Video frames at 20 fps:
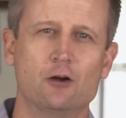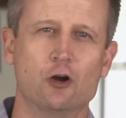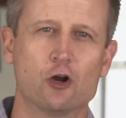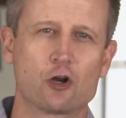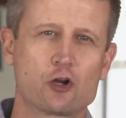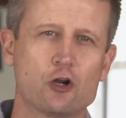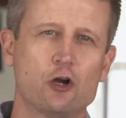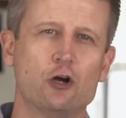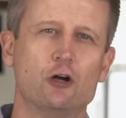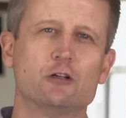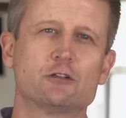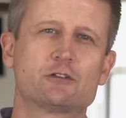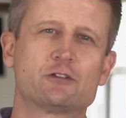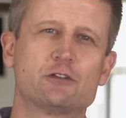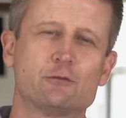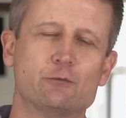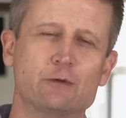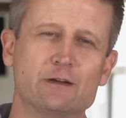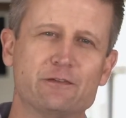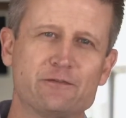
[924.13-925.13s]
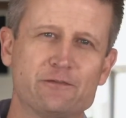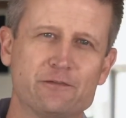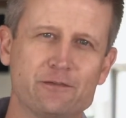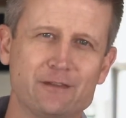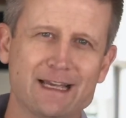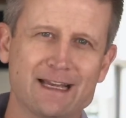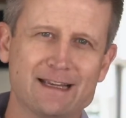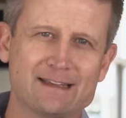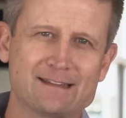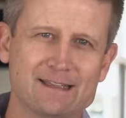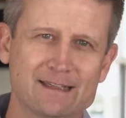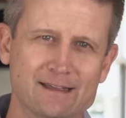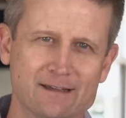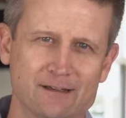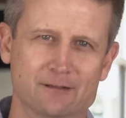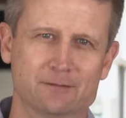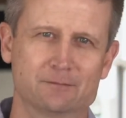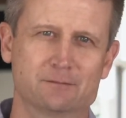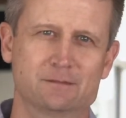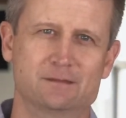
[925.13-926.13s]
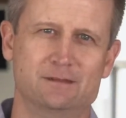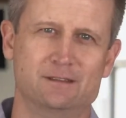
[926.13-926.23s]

are called to reflect him